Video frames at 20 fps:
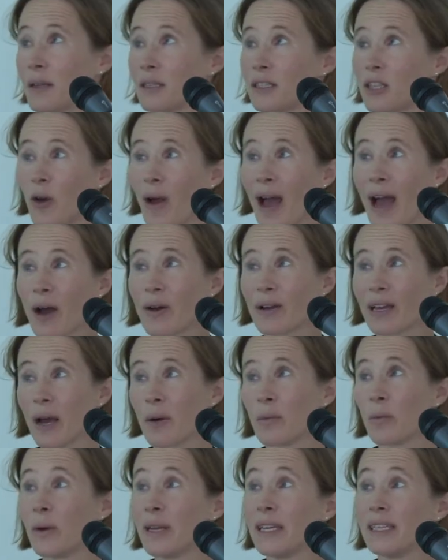So how
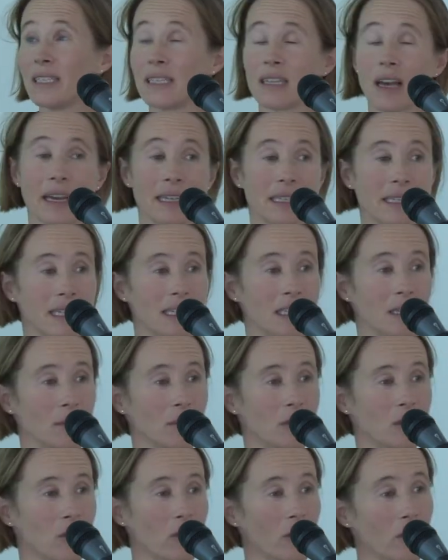can we design
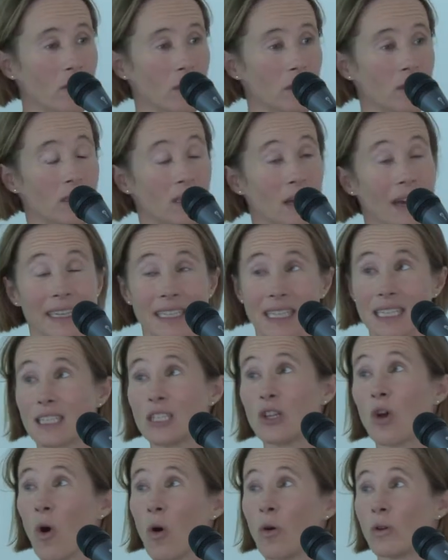systems so that the site does
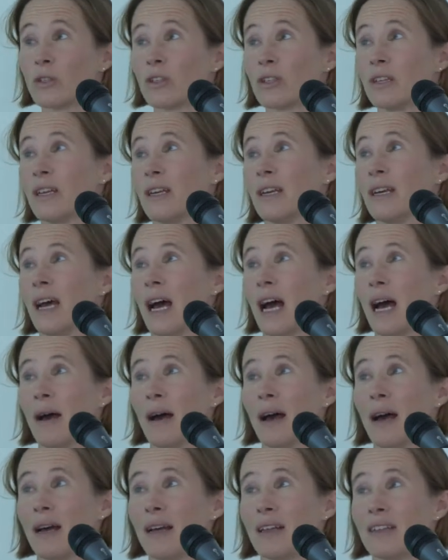not
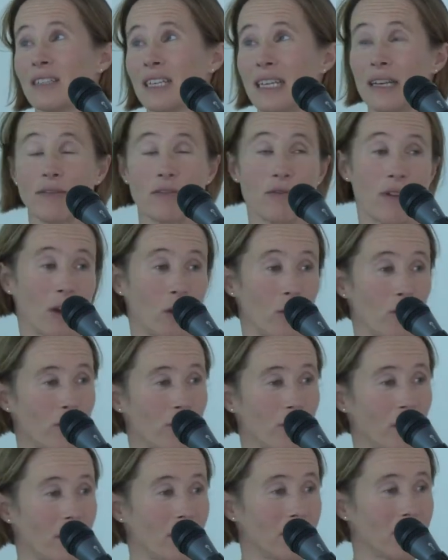deliver runoff
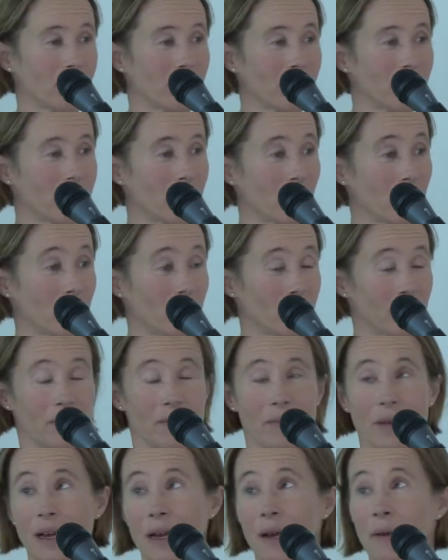for
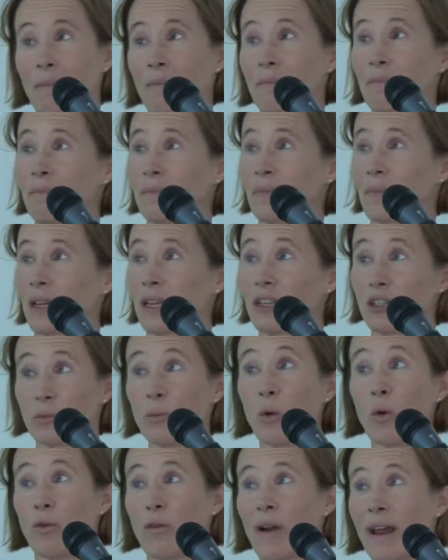
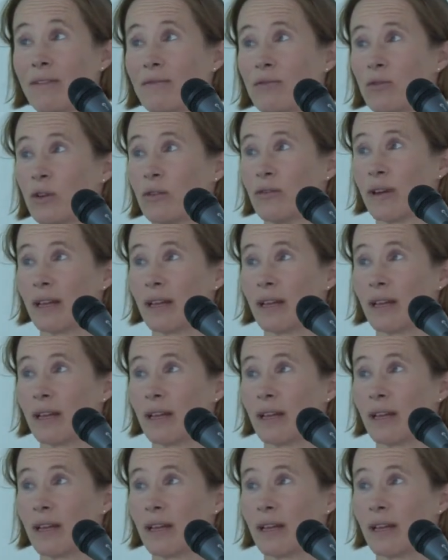small rainfall